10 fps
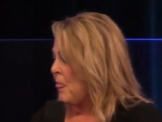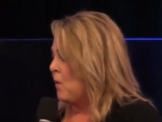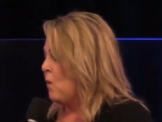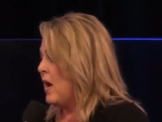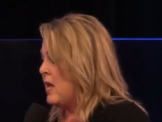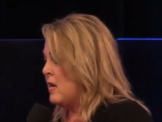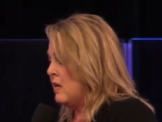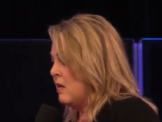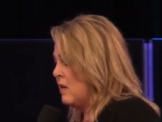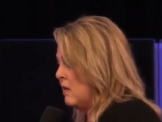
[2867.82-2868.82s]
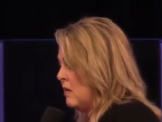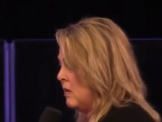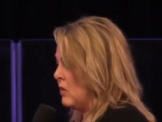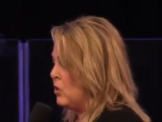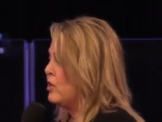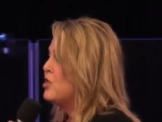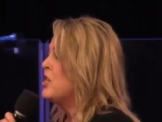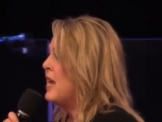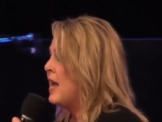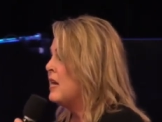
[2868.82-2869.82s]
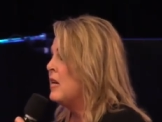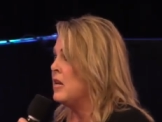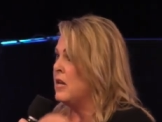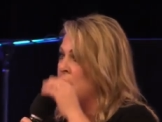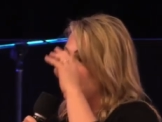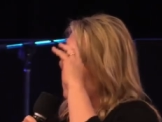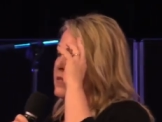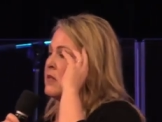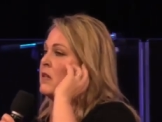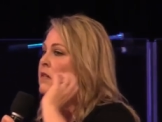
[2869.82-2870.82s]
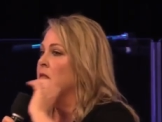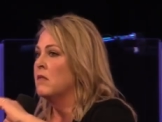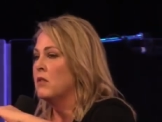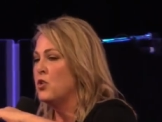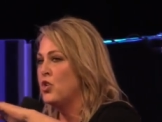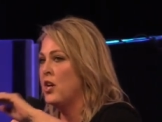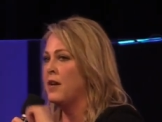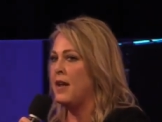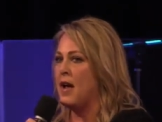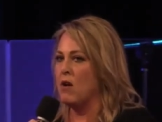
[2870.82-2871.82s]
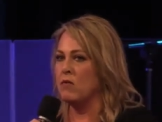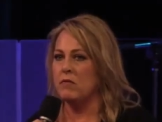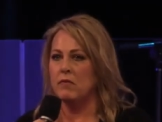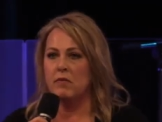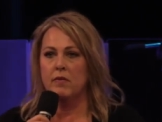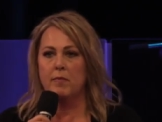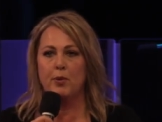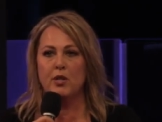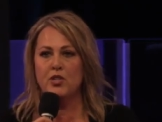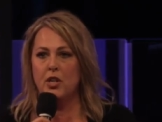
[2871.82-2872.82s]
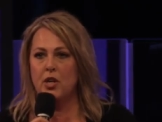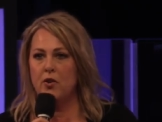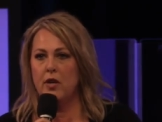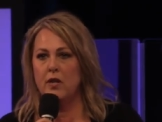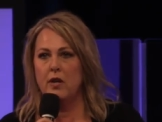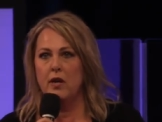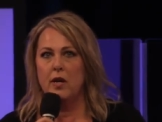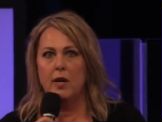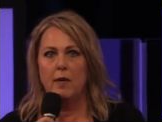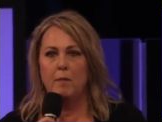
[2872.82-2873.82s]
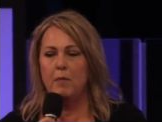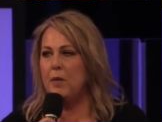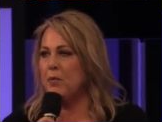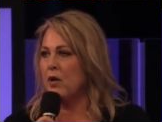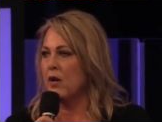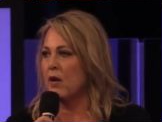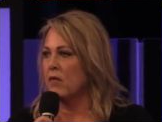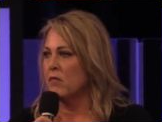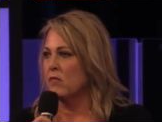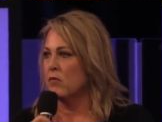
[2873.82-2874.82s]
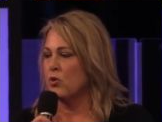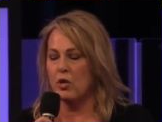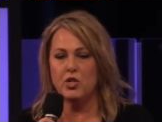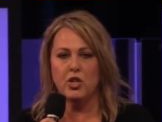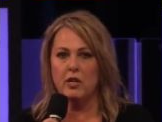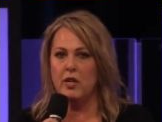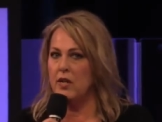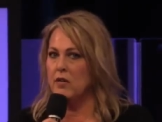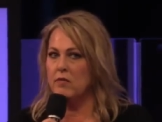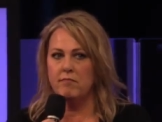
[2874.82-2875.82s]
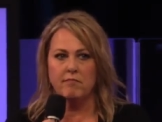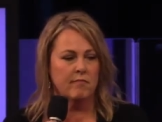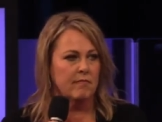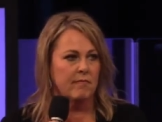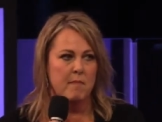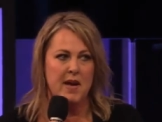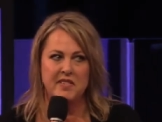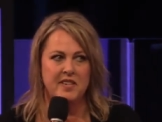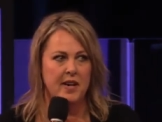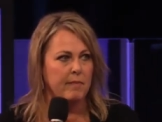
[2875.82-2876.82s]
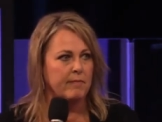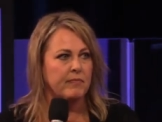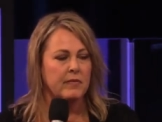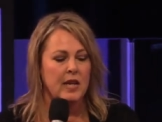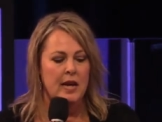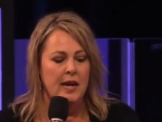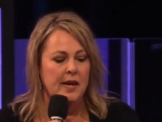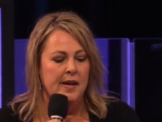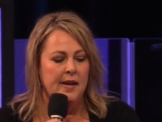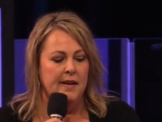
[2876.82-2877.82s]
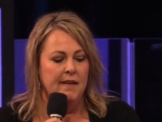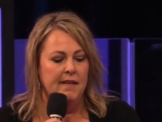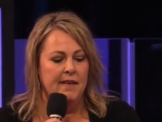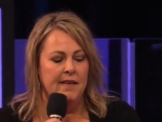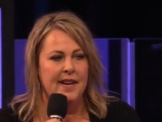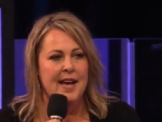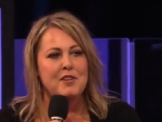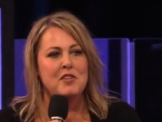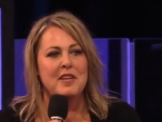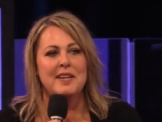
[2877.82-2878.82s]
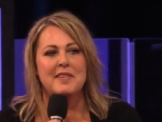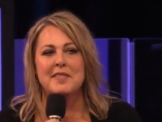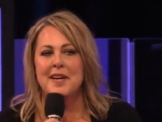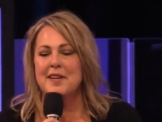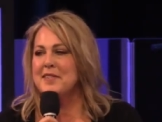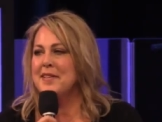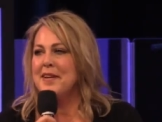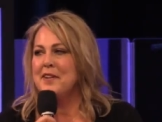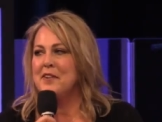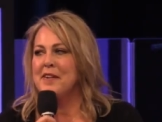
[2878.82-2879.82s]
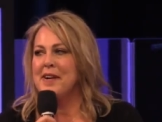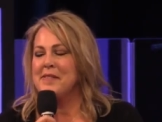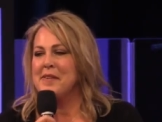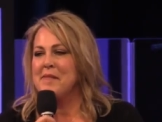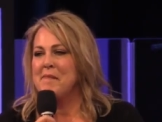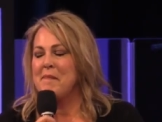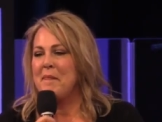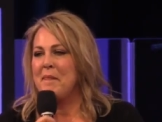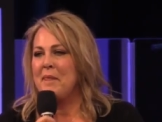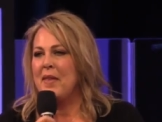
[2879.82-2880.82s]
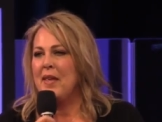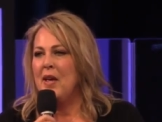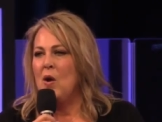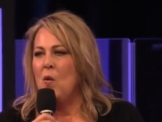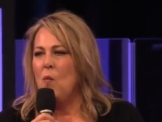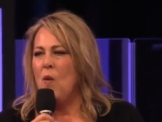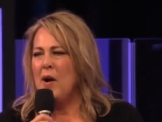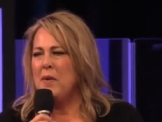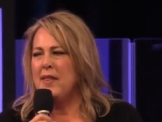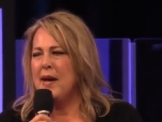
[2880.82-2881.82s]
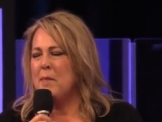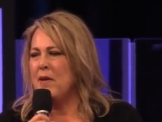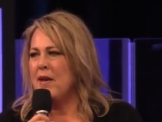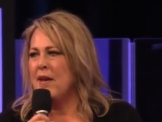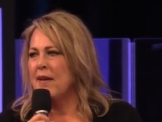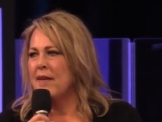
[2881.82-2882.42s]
When Christianity is shut down, persecuted, people are tortured, killed, messed up, it actually excels in the underground. Why would that be?